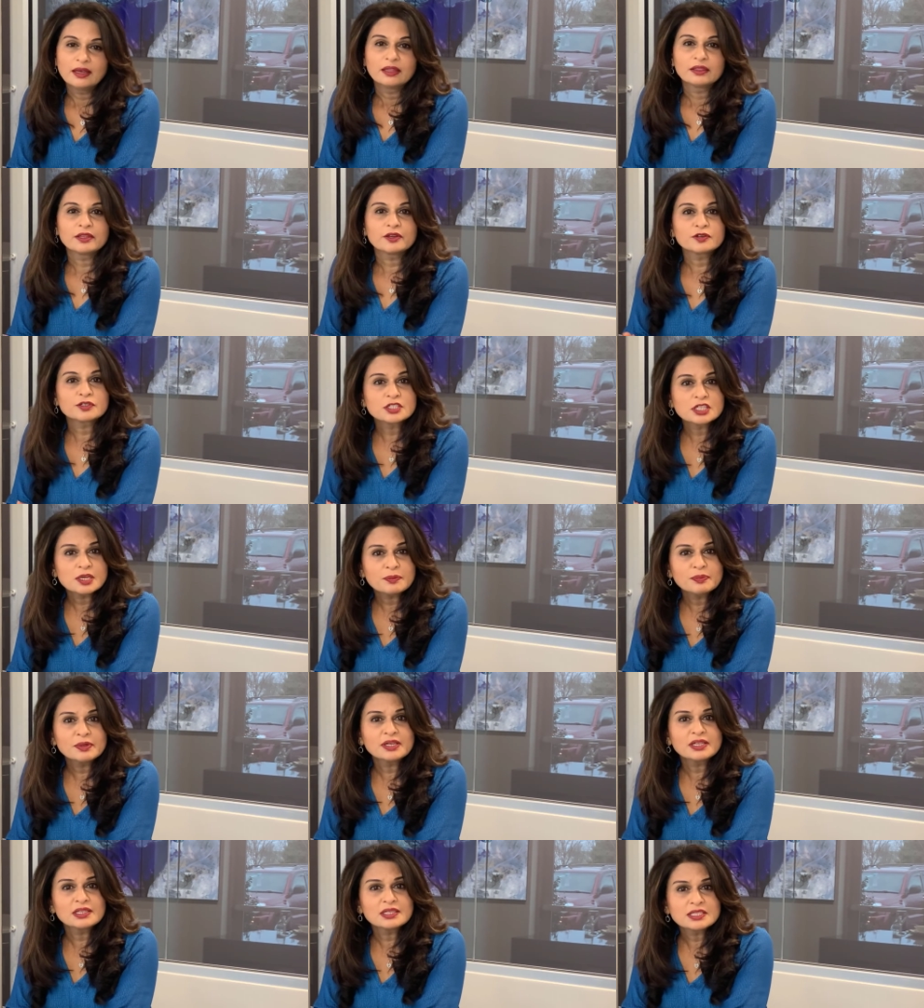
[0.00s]
They're
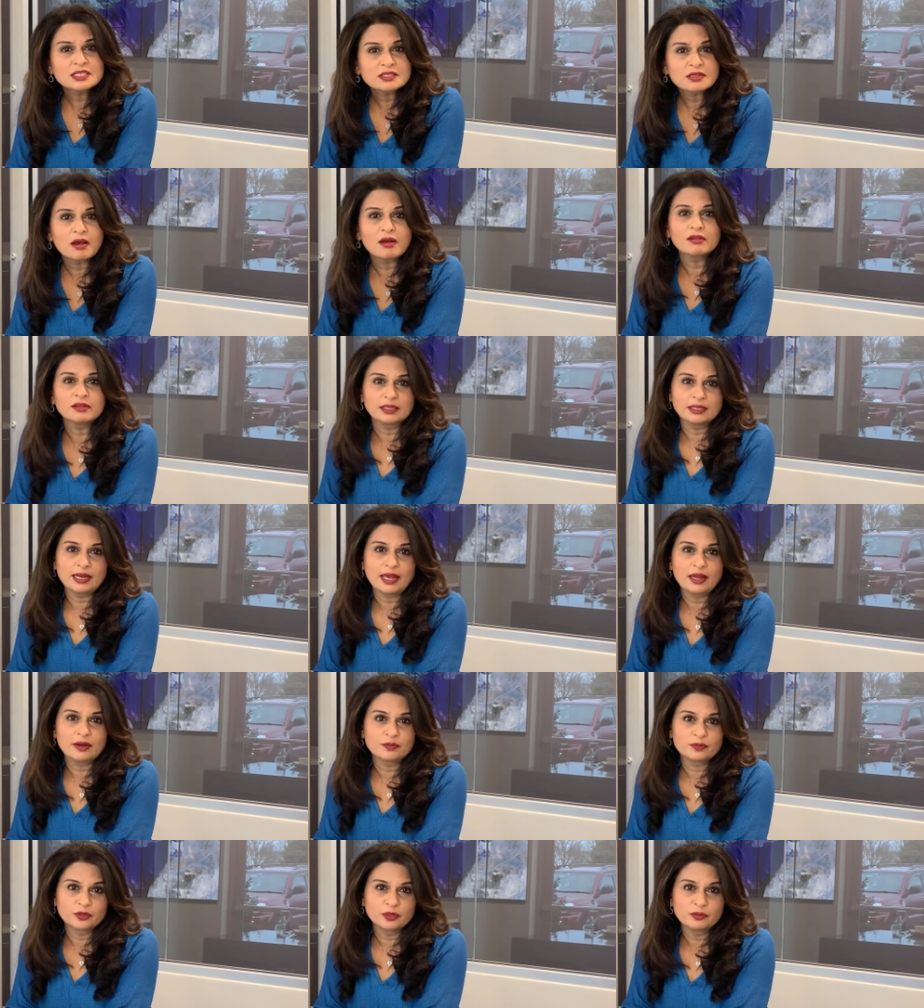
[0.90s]
typically solid
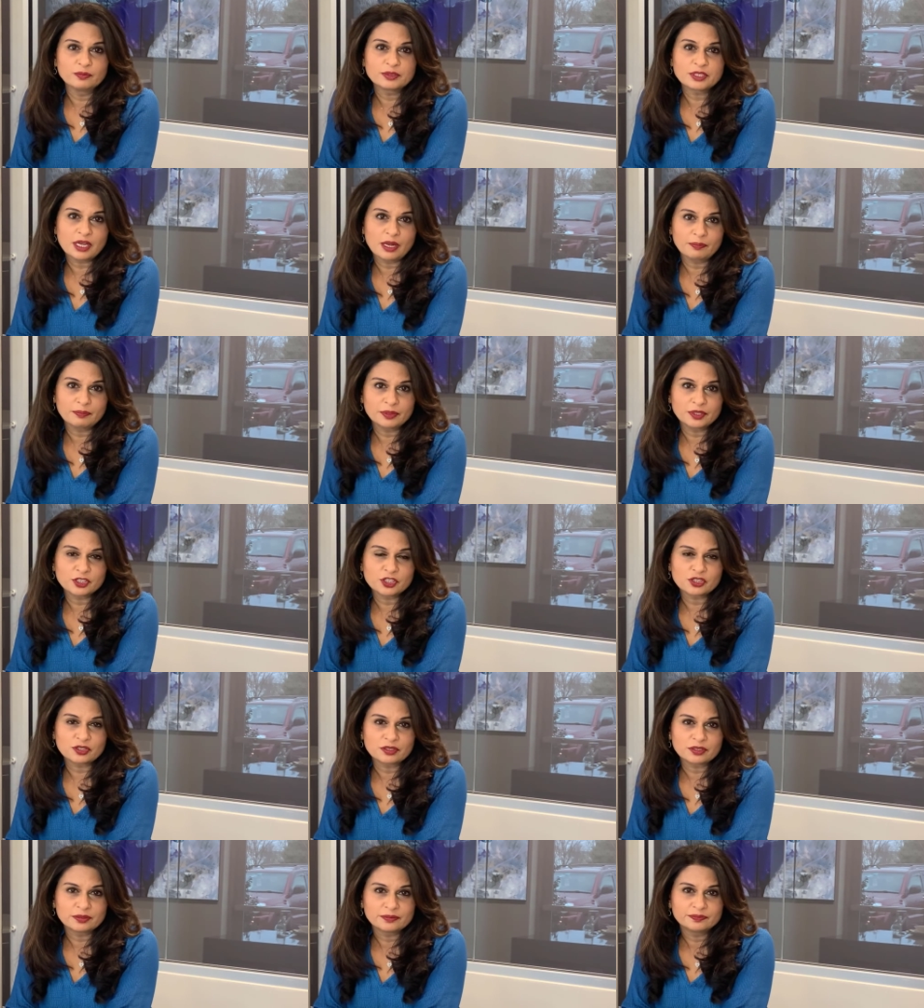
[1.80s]
at room
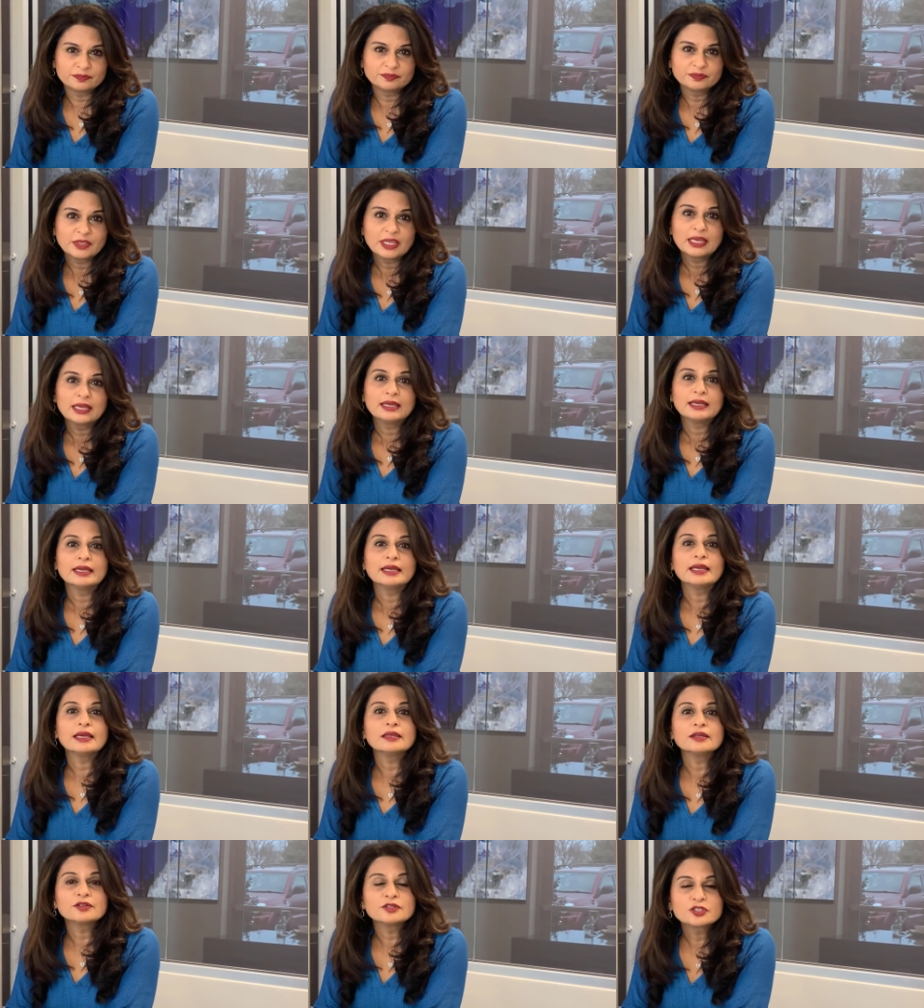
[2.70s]
temperature.
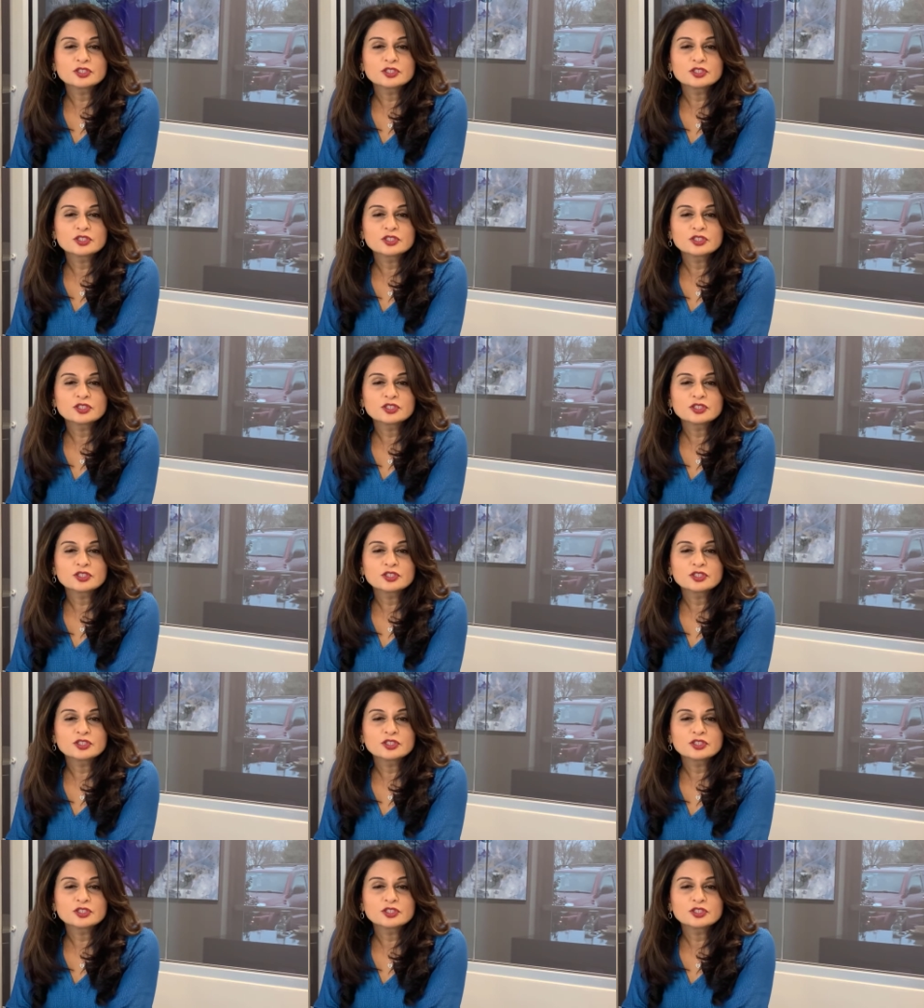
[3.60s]
Eating